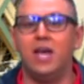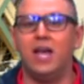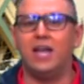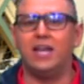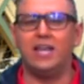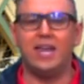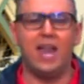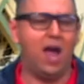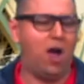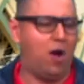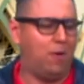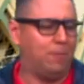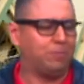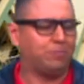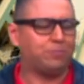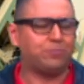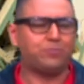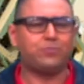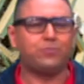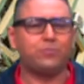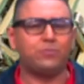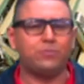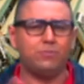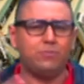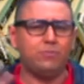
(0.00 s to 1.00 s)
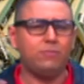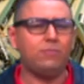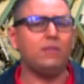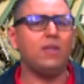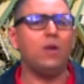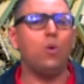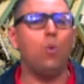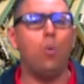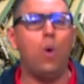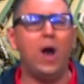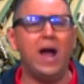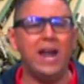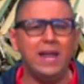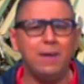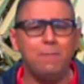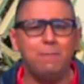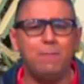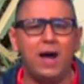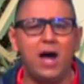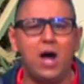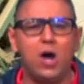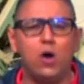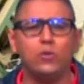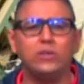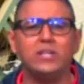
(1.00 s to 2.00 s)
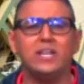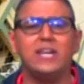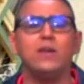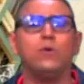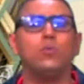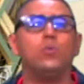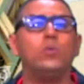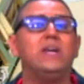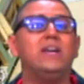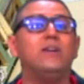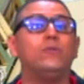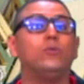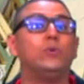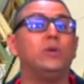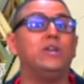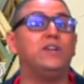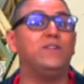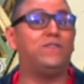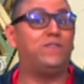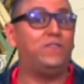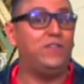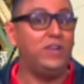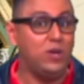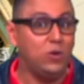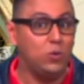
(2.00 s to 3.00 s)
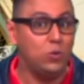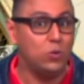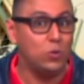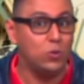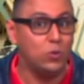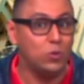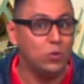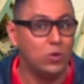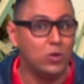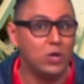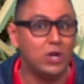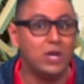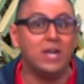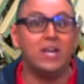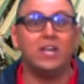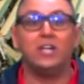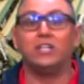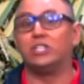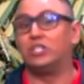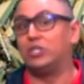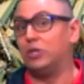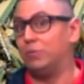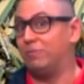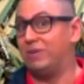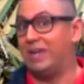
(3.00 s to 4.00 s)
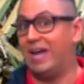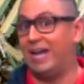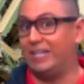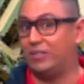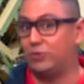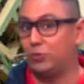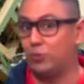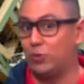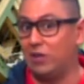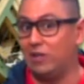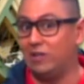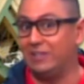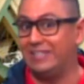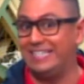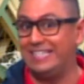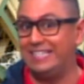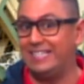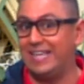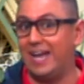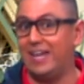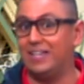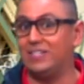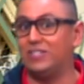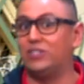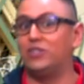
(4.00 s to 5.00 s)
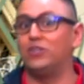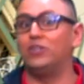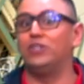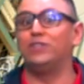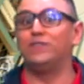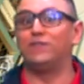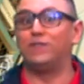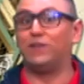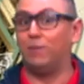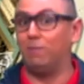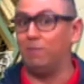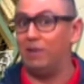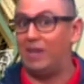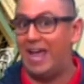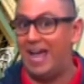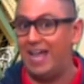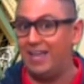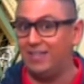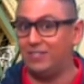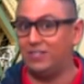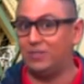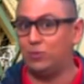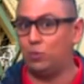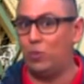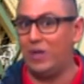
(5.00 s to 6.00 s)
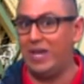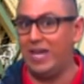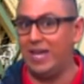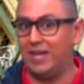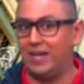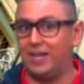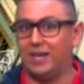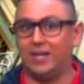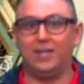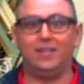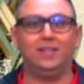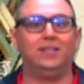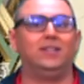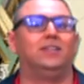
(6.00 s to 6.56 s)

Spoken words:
Now, what about if we review some natural disasters from last week?